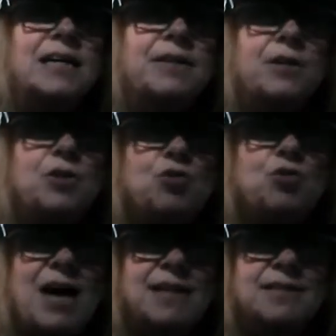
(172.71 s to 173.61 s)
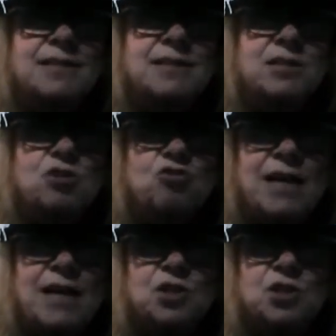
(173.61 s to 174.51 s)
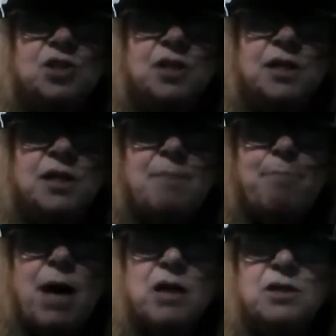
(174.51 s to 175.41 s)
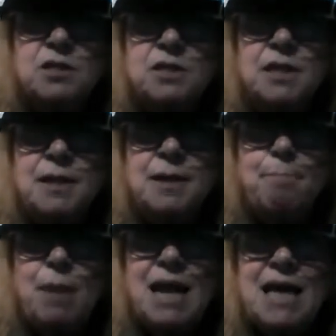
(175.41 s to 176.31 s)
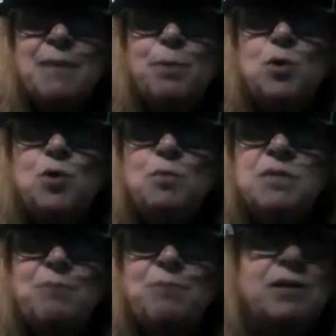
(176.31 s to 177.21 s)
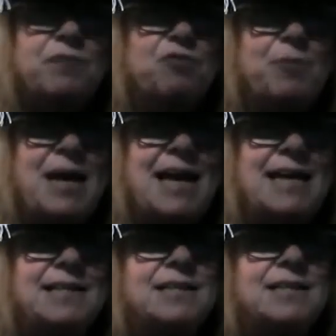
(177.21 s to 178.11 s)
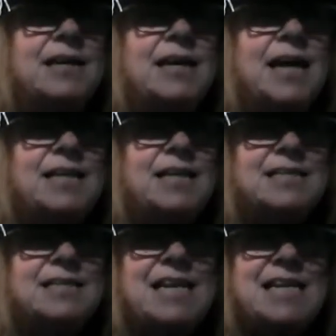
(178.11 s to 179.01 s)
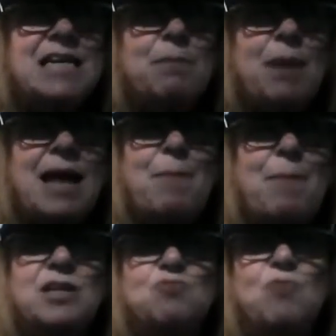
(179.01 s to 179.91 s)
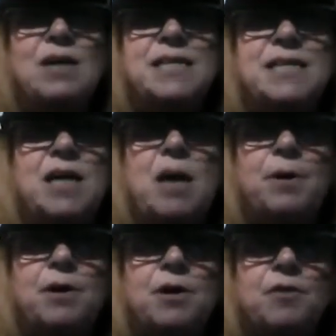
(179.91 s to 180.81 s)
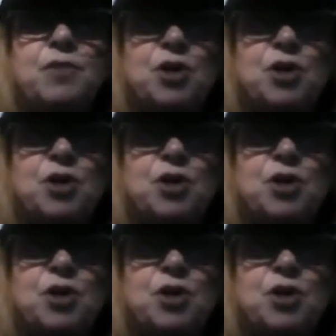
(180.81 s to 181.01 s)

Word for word: The two rats stretched and bucked, black plumes sprouting from their heads and their sleek black backs rising up, the